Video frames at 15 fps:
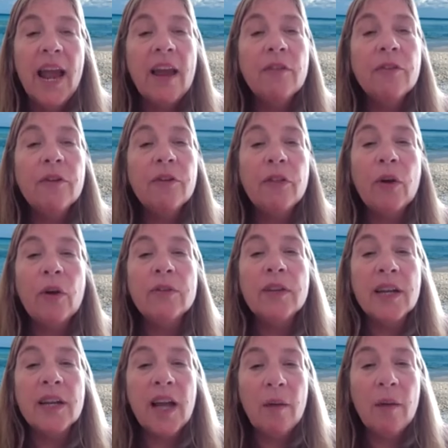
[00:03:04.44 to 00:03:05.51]
for those
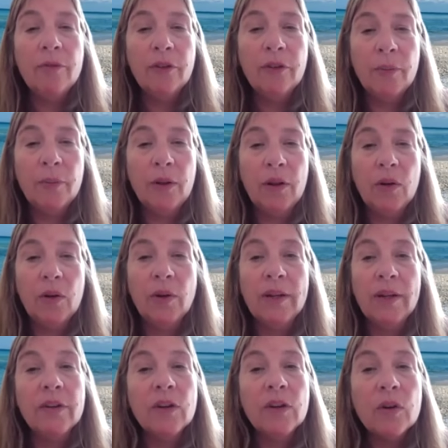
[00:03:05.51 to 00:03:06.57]
uncomfortable or
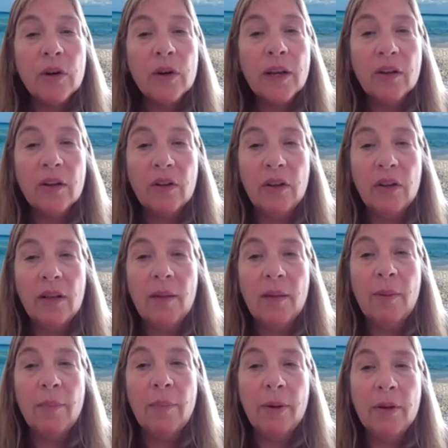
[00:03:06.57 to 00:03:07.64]
even critical
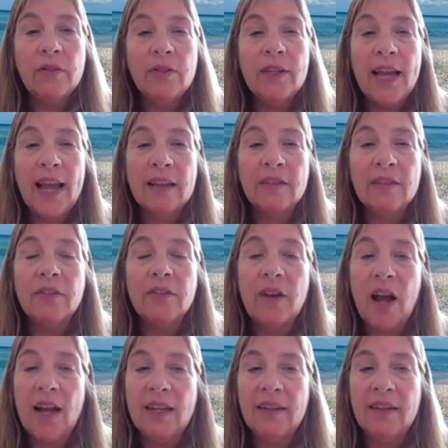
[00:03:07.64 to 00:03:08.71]
about posting acts of
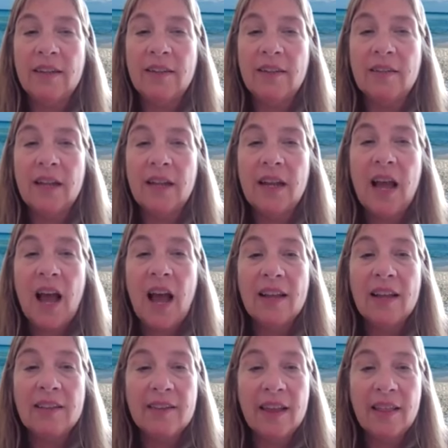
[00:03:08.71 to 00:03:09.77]
kindness, I
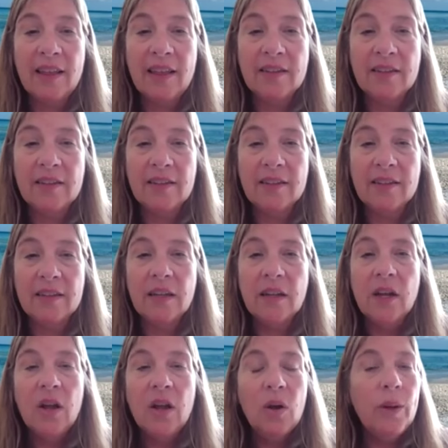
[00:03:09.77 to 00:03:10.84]
say this:
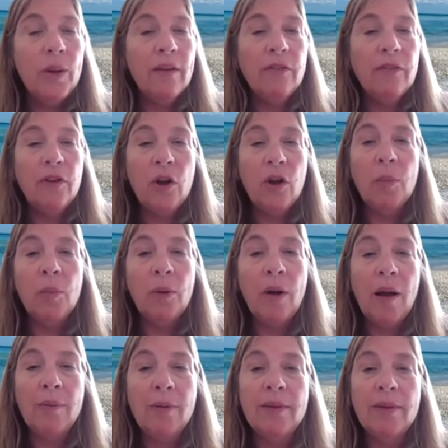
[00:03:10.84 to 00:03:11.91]
we have no
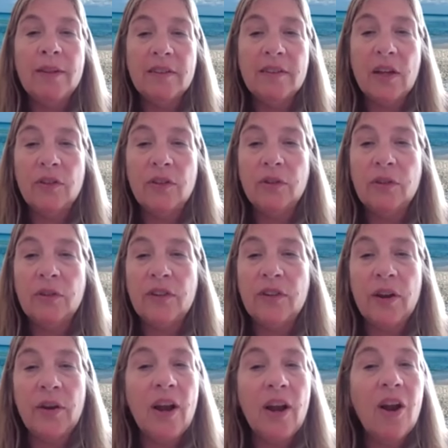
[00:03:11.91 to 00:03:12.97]
problem in this country
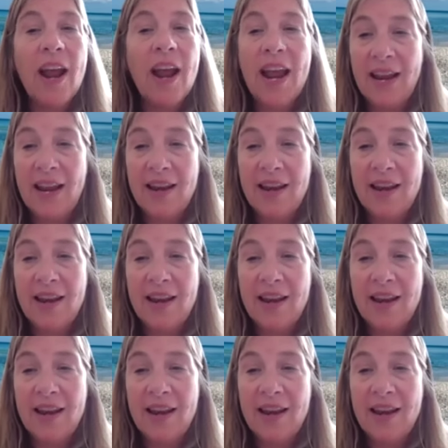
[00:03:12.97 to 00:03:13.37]
sharing our hate,